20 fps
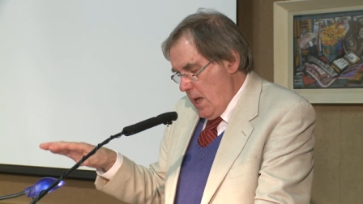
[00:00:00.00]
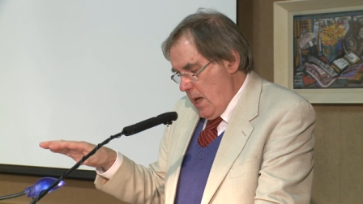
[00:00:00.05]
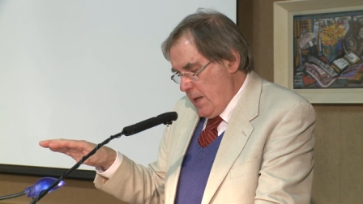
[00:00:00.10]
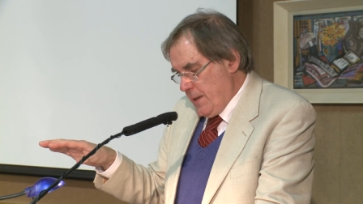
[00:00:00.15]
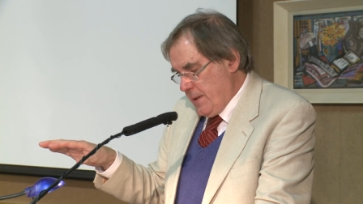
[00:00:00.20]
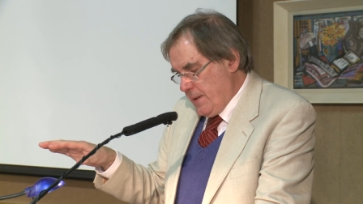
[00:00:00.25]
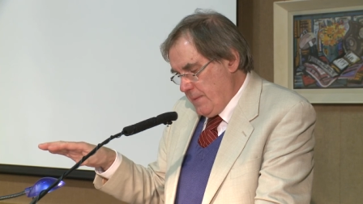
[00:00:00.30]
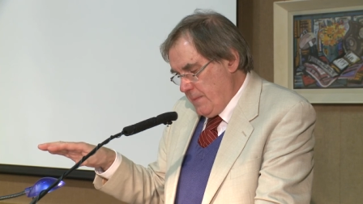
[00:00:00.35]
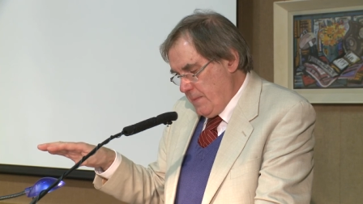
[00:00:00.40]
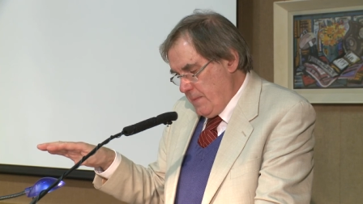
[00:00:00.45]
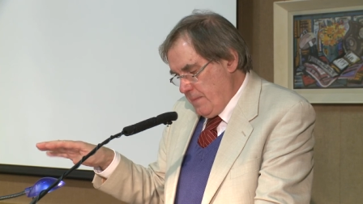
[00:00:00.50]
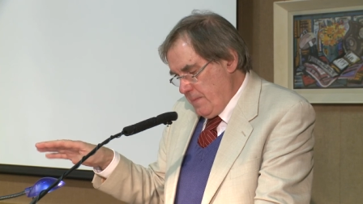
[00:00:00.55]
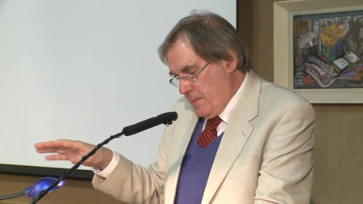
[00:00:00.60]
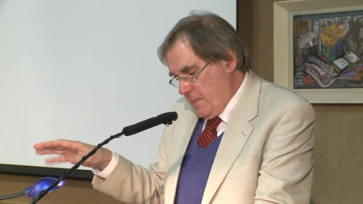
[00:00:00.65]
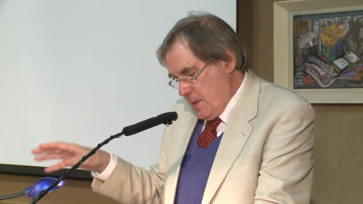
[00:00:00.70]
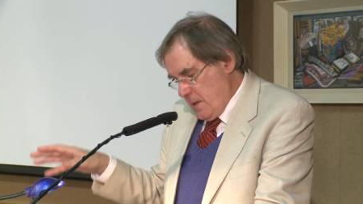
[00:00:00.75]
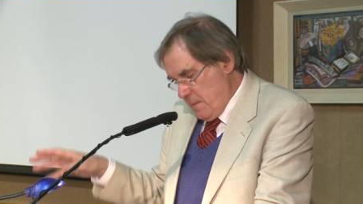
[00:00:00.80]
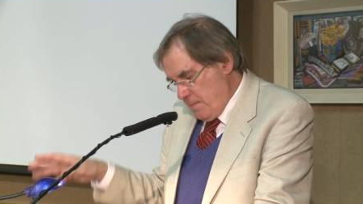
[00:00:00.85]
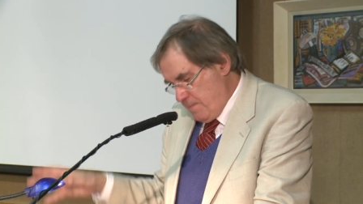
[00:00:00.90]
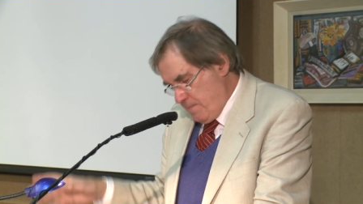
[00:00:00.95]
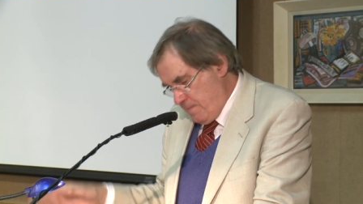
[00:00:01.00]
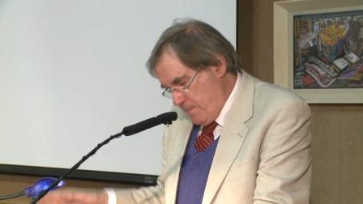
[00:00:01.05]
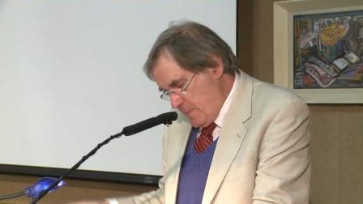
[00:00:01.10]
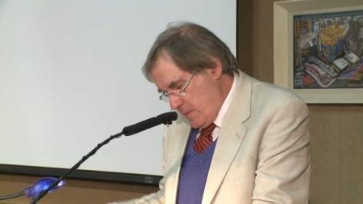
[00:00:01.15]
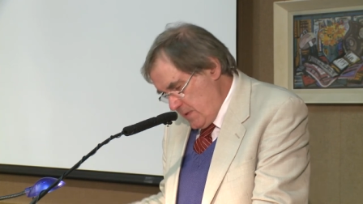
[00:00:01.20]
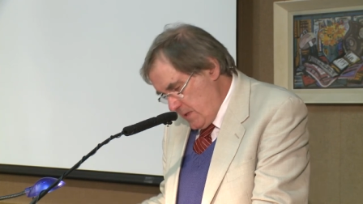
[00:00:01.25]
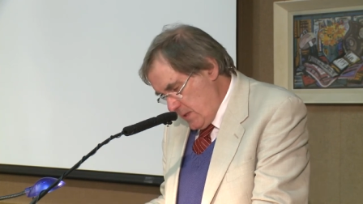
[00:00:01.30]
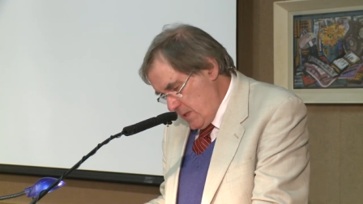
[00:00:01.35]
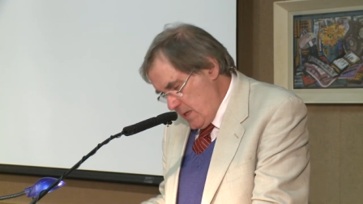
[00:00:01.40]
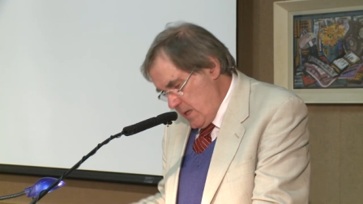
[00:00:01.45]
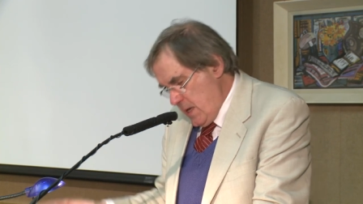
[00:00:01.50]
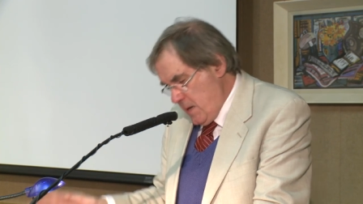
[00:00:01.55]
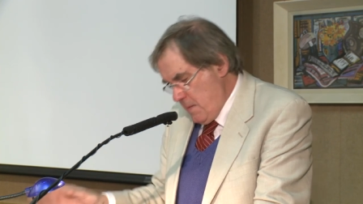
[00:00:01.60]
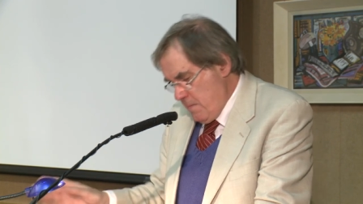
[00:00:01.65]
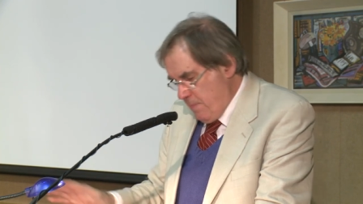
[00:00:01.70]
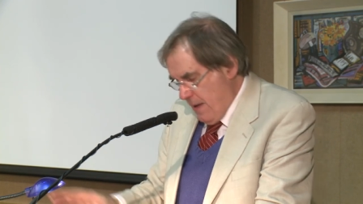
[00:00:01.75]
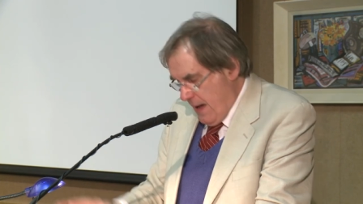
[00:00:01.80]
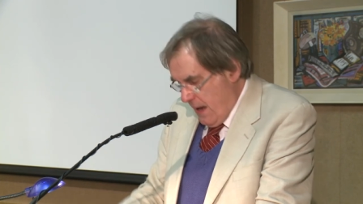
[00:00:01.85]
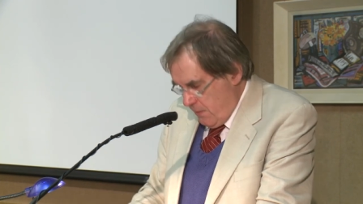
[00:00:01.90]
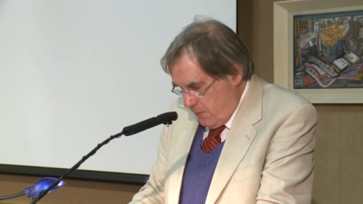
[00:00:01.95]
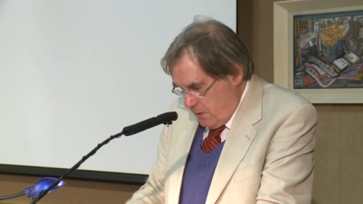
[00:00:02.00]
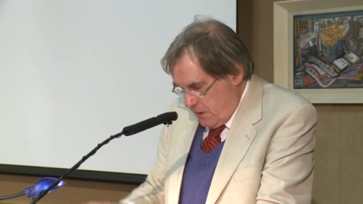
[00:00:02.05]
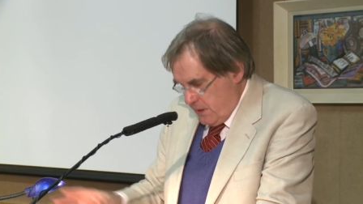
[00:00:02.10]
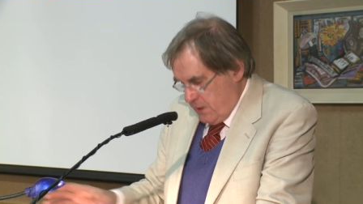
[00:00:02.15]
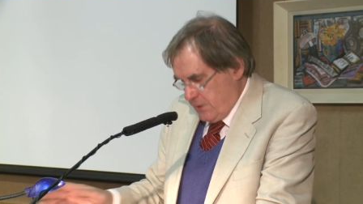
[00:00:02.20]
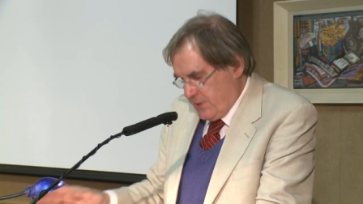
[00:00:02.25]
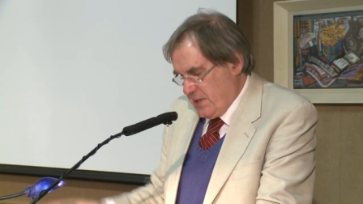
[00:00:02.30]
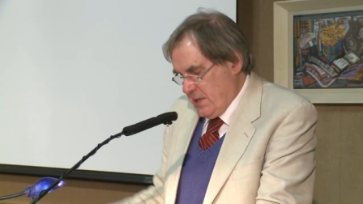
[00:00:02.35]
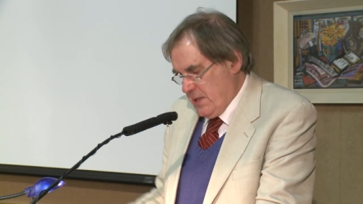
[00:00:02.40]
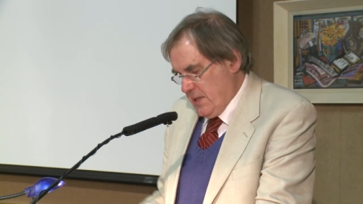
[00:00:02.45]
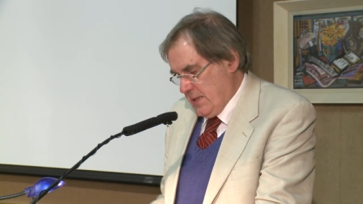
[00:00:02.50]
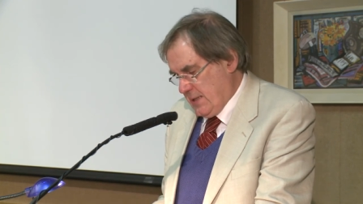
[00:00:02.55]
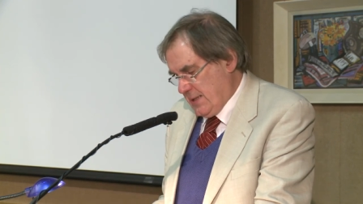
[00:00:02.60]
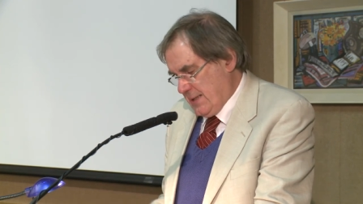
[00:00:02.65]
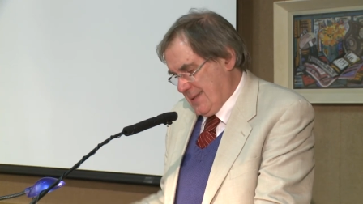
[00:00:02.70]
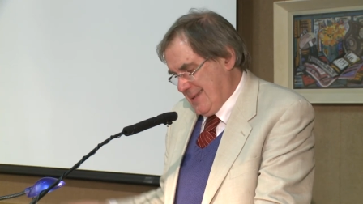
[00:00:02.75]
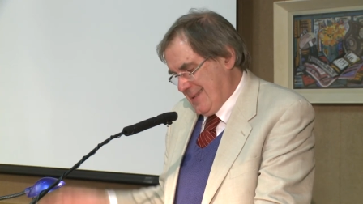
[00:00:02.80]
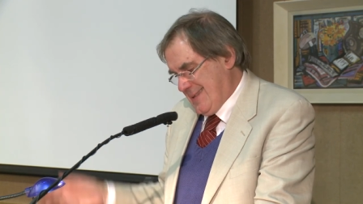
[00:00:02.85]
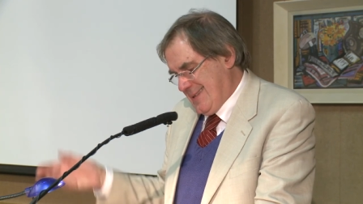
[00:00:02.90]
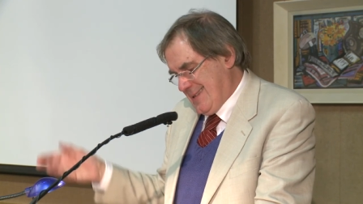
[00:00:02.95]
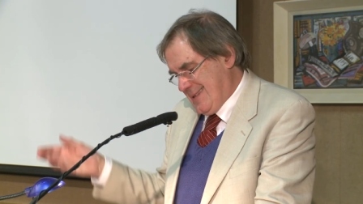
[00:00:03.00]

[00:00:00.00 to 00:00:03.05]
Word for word: And in parallel to this,